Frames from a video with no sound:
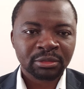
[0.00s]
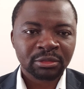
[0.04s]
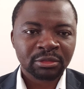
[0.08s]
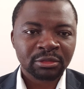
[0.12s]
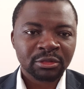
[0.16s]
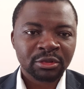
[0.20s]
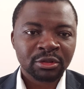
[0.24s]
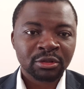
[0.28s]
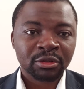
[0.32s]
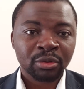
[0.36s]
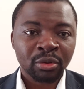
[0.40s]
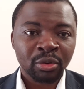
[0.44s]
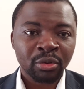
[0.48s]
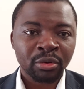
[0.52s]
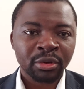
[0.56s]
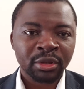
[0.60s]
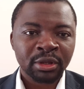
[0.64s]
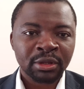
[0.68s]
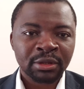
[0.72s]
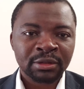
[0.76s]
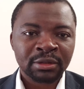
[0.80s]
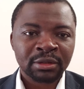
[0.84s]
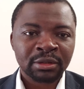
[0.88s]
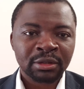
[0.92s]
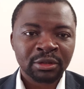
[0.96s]

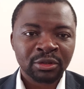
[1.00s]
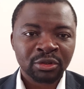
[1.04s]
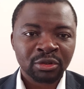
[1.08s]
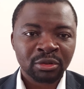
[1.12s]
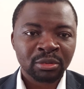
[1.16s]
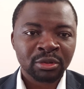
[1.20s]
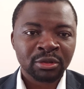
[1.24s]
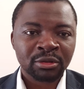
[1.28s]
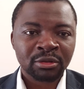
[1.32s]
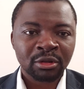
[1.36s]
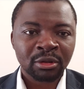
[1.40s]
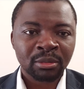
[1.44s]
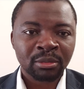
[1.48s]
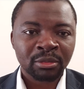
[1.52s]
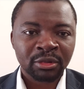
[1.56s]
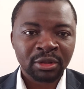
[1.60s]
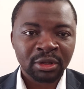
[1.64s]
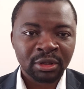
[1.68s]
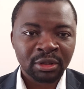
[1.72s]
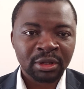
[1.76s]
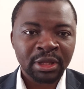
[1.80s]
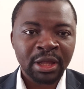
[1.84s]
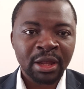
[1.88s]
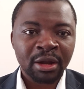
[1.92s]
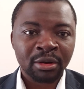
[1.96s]
stories. It should be
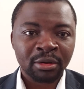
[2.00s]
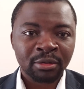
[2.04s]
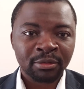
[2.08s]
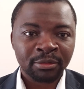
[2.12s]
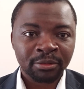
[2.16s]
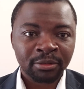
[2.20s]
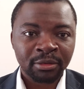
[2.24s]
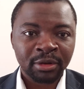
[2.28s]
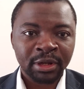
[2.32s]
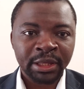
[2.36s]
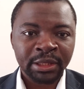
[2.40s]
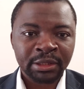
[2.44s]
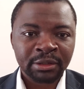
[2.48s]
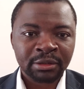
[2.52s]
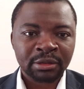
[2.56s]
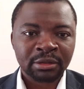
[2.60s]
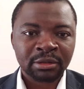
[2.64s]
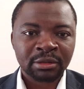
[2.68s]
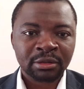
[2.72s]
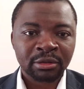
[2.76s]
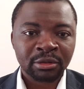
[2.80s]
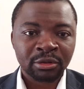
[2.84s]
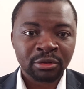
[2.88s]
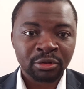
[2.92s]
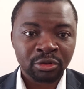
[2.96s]
something that
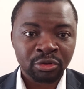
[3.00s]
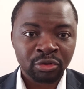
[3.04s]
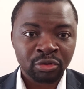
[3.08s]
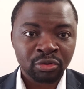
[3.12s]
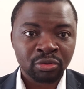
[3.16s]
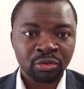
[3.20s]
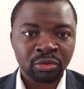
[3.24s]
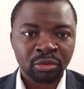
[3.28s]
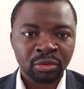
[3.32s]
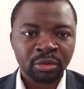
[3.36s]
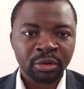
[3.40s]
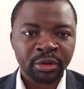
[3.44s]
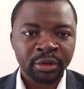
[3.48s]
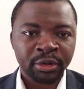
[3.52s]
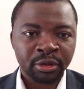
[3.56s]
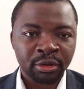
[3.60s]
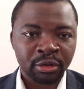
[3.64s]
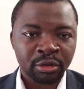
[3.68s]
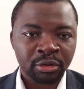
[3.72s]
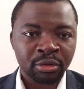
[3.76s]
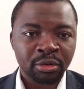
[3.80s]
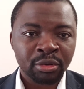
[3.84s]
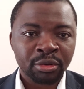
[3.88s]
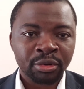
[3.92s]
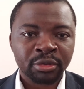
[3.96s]
reflects you
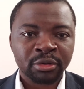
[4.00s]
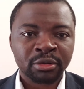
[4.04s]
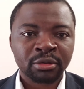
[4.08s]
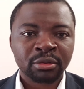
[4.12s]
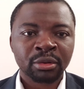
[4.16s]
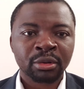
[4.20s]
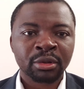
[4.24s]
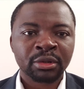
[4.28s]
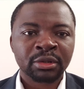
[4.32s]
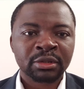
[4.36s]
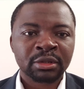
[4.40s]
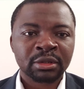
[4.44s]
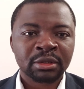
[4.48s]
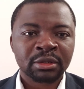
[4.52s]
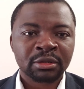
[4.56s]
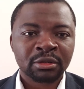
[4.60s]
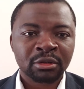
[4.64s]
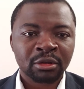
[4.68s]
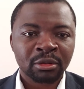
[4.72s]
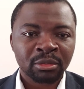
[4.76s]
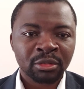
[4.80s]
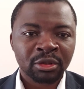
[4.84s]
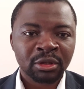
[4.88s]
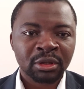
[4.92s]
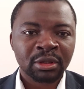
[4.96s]
in your resources,
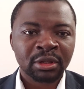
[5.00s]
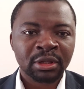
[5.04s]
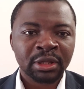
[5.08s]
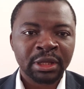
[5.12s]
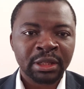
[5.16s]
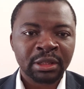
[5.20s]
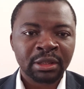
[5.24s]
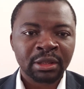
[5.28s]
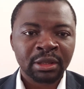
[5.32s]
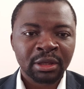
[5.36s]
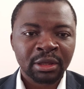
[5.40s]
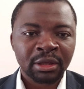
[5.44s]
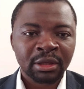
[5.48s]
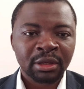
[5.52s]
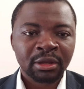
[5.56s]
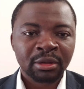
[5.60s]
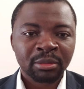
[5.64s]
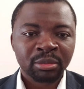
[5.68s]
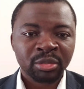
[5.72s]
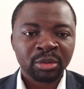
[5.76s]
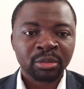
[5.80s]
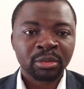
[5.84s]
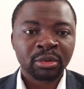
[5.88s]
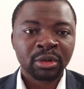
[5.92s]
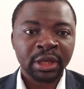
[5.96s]
something that
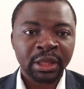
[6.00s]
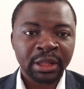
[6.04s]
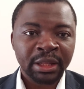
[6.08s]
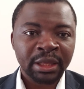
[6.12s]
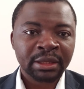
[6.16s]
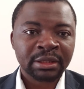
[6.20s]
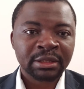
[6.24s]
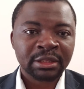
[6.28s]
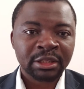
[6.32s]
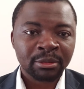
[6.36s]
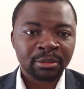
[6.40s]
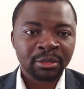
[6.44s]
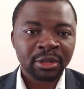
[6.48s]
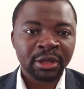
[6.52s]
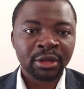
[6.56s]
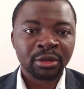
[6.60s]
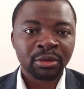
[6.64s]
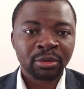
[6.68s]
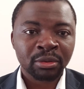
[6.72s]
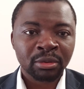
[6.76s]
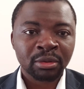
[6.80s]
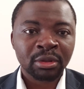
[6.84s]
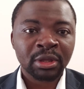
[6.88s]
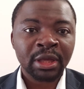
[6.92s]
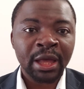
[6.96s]
people can accept that
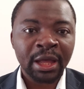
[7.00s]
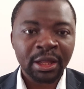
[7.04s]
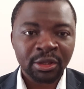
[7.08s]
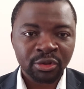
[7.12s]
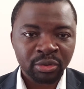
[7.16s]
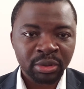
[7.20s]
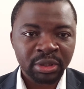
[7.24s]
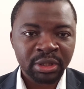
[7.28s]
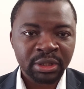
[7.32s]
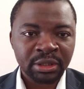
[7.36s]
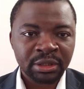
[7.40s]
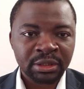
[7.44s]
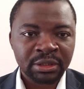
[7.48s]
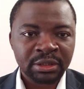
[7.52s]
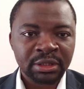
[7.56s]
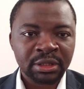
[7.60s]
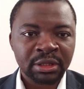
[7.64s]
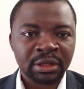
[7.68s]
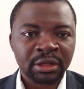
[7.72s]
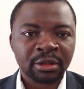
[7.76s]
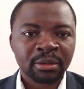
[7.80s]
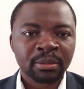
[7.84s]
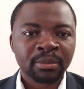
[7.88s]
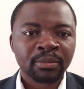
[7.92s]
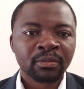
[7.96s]
you actually
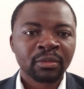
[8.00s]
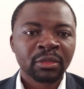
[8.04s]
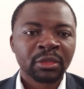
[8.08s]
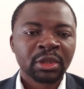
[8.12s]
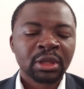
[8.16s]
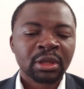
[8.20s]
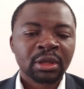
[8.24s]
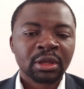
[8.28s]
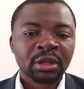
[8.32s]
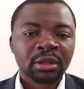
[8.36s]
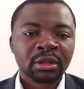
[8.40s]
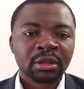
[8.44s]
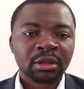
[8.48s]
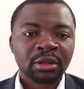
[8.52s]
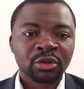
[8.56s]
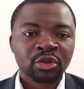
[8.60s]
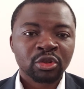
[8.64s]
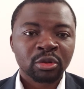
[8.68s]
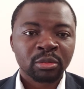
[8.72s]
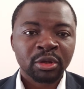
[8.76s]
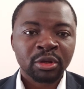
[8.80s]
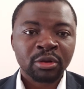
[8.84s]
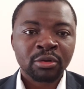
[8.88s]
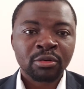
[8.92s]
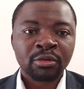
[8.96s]
did. They
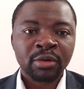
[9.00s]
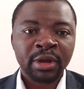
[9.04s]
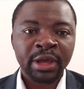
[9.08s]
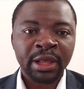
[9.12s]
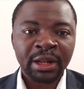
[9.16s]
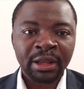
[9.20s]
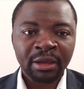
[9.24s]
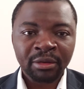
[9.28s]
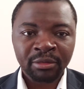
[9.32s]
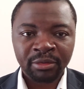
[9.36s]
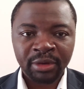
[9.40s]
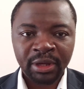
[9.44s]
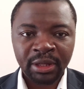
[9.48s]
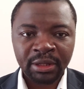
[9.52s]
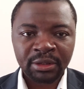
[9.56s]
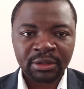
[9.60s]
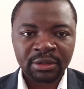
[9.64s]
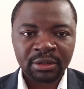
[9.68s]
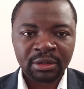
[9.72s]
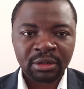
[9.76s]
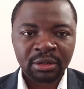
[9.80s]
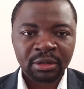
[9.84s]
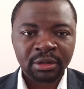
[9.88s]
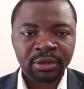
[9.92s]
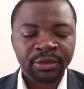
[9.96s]
should be
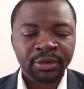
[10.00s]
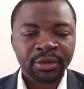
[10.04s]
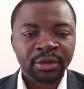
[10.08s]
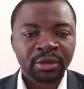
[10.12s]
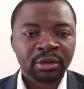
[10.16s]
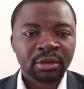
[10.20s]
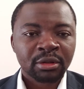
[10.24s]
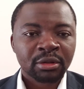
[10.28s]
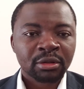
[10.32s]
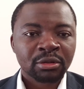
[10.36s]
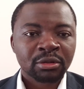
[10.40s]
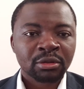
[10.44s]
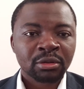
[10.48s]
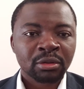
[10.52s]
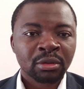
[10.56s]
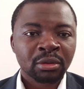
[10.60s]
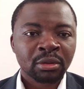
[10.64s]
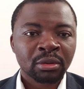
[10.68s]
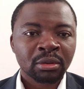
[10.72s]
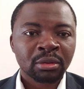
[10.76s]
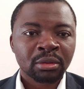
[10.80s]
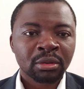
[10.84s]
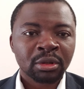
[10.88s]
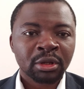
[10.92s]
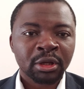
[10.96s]
relevant.
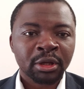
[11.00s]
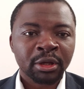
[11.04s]
So